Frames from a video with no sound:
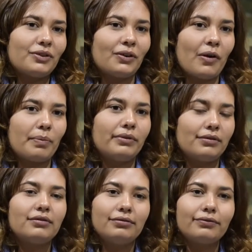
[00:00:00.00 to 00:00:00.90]
grow up
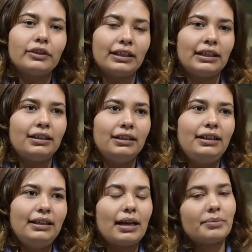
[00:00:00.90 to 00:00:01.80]
and really
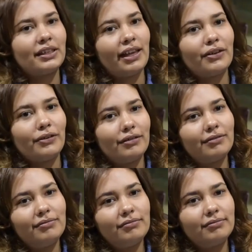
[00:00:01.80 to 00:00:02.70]
come together
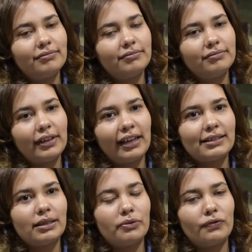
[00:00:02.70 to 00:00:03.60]
and, like I
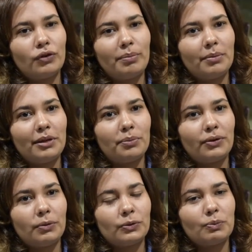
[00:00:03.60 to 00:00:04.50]
said before, be the people
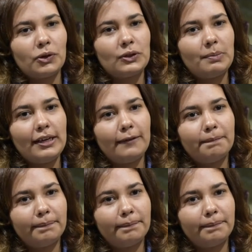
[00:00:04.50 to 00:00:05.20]
that we're supposed to be.